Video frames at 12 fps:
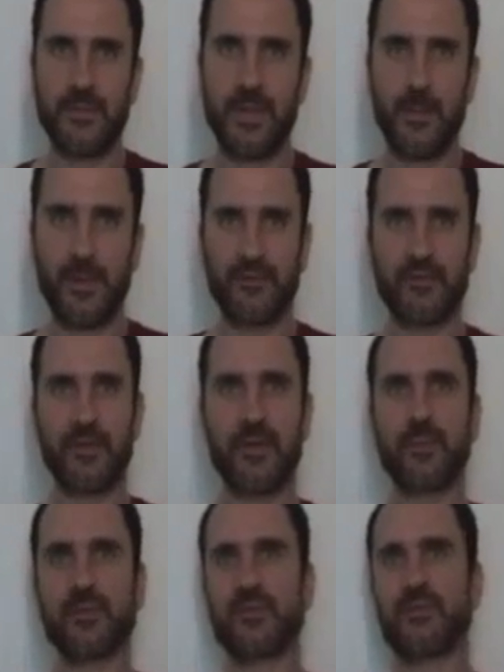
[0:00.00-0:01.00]
I mean, if they're
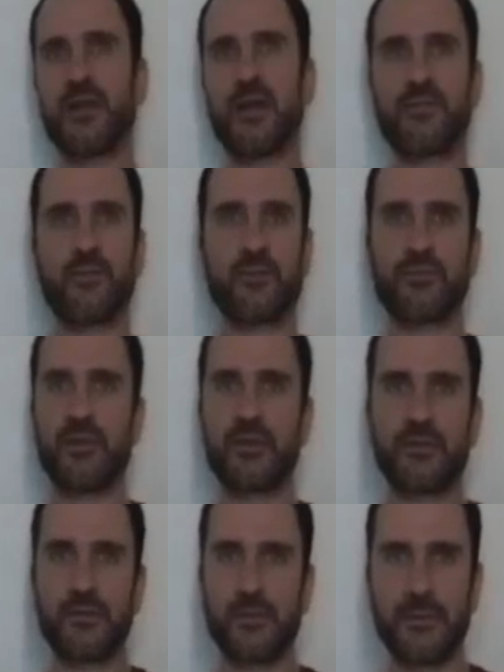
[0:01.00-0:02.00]
able to stifle his
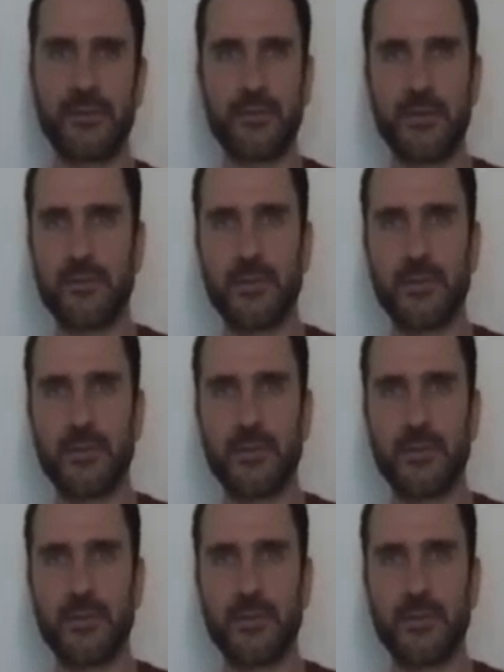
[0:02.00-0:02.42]
wrestling, you know,